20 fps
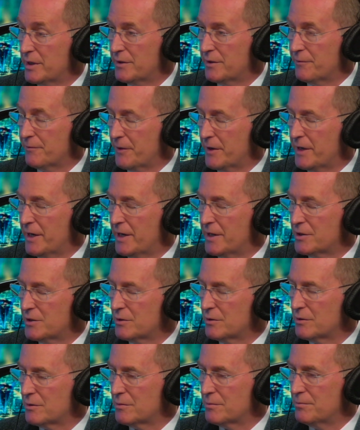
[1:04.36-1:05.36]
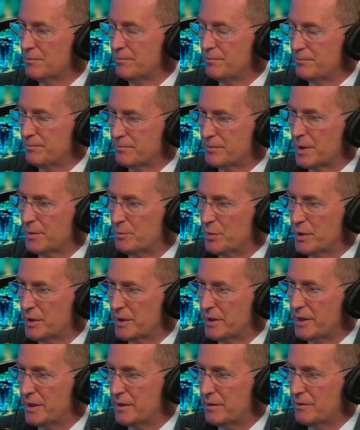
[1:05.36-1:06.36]
the financial
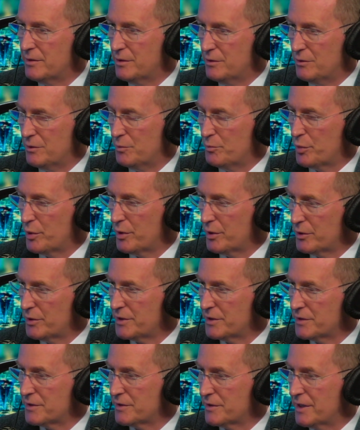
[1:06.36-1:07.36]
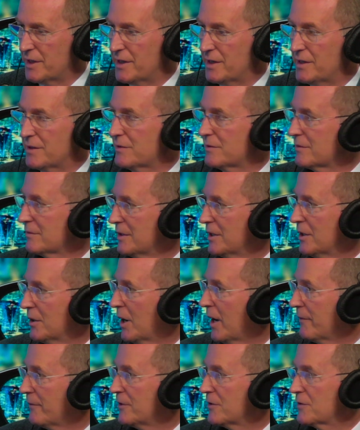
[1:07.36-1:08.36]
ability to purchase it, it's you know
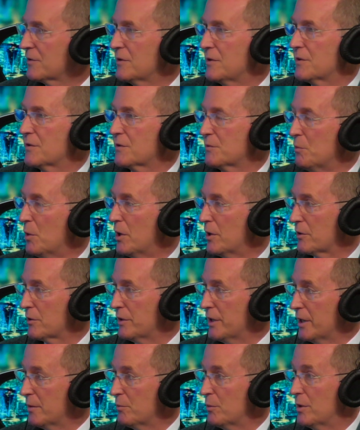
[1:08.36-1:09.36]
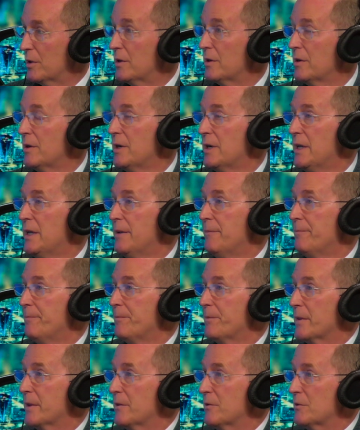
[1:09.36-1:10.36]
obviously a smaller number.
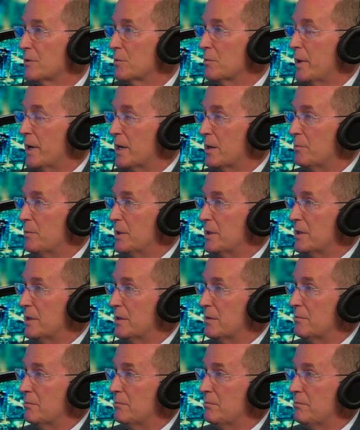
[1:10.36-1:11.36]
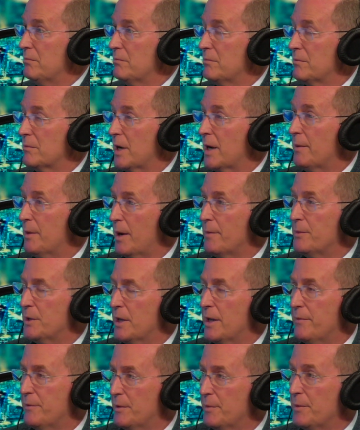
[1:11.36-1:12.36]
And there's about a million, I, I,
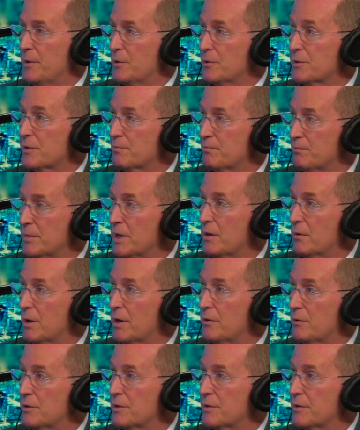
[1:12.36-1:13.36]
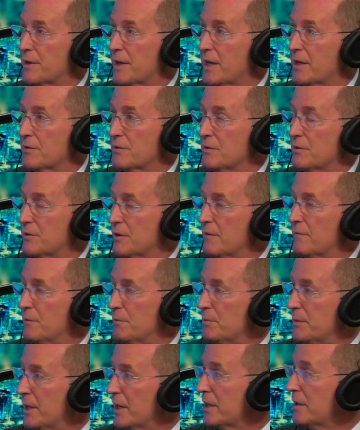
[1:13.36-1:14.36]
and, and there's you know hundreds of thousands of
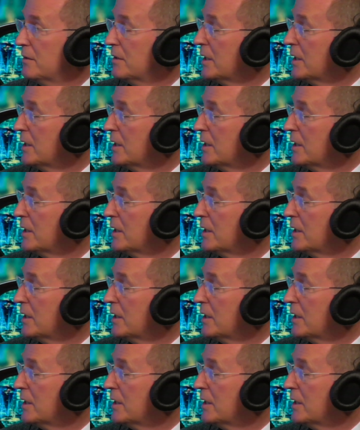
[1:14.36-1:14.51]
them done